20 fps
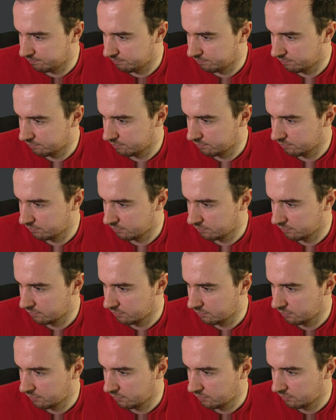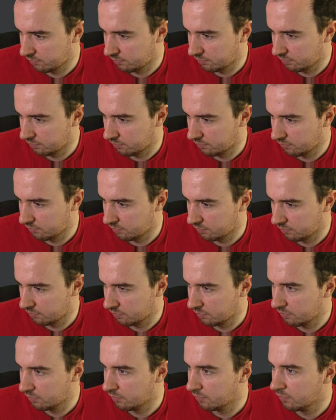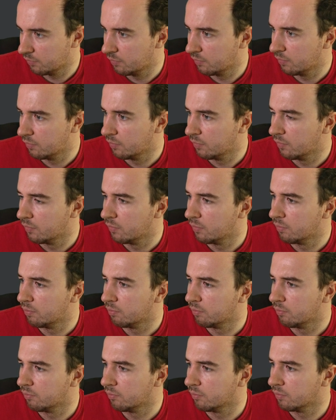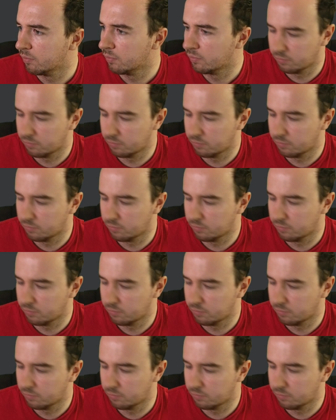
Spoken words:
No one is speaking in this clip.